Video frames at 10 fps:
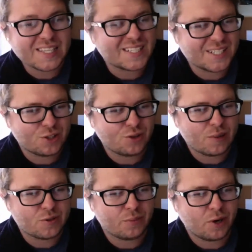This is
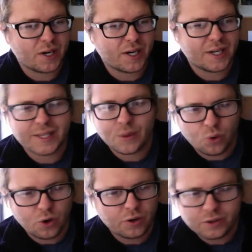interruption marketing. They
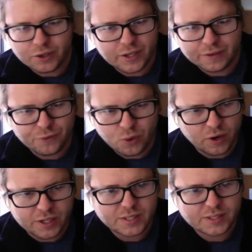weren't looking
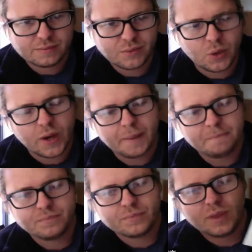for us. Okay.
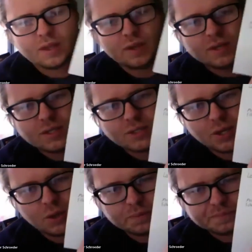
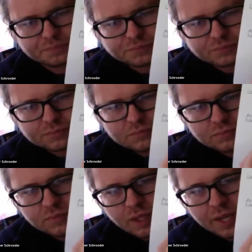So,
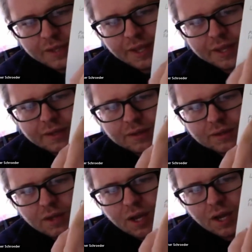and then
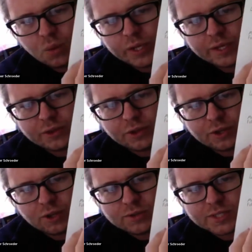we either
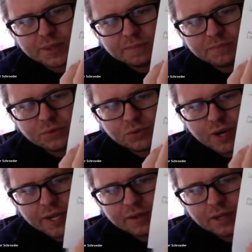close them,
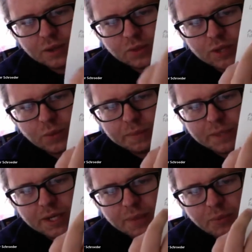right? And then we
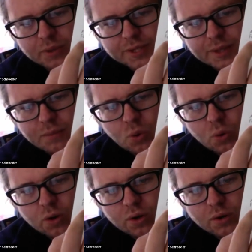meet up with them,
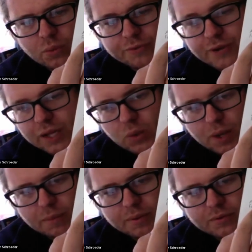or we follow
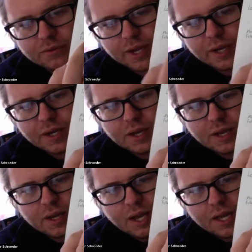up, right?
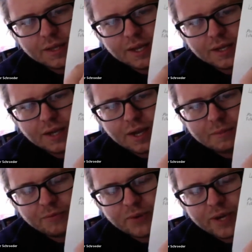And then
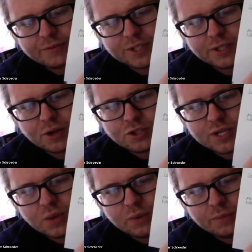if we have to
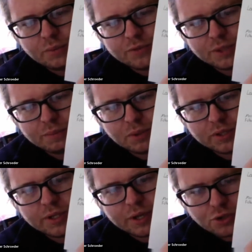negotiate, we move to the
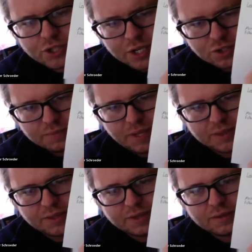bullet negotiation
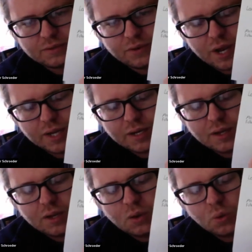method, right?
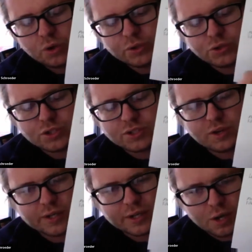Or you just
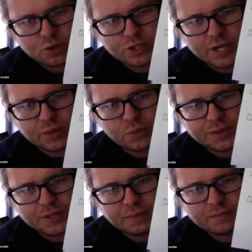start negotiating
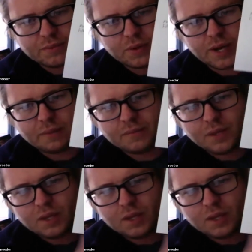with them. Okay.